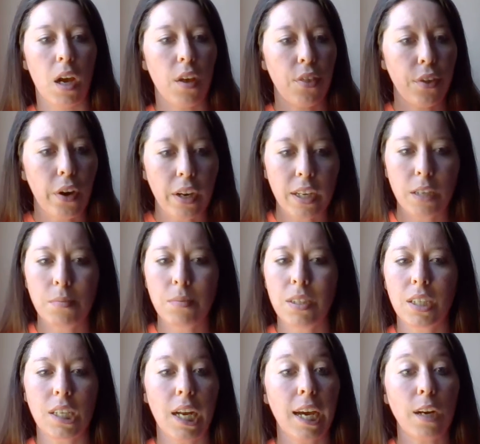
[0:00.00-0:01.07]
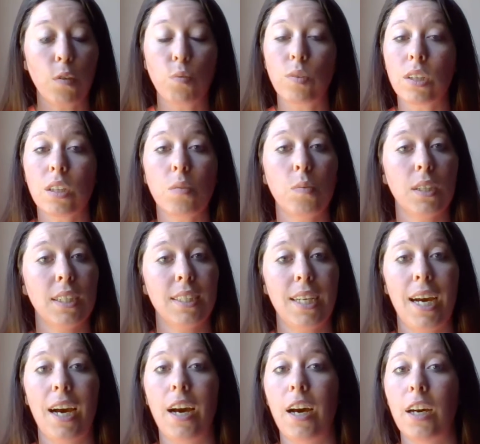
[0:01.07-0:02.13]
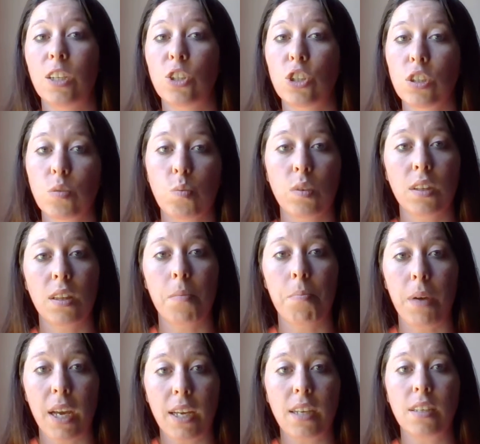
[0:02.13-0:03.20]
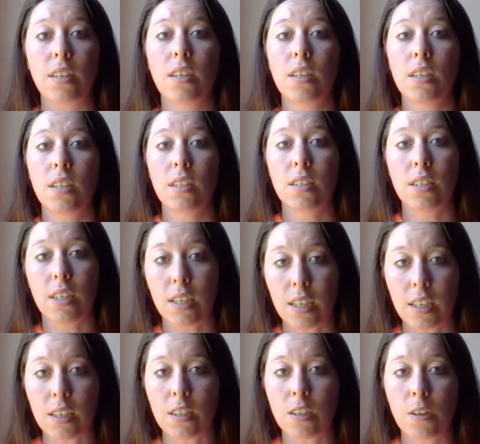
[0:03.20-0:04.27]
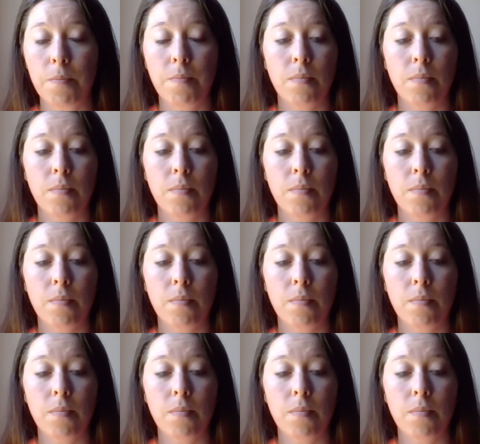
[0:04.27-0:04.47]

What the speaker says: A thought comes in, I don't really want to die. I just want the pain to end.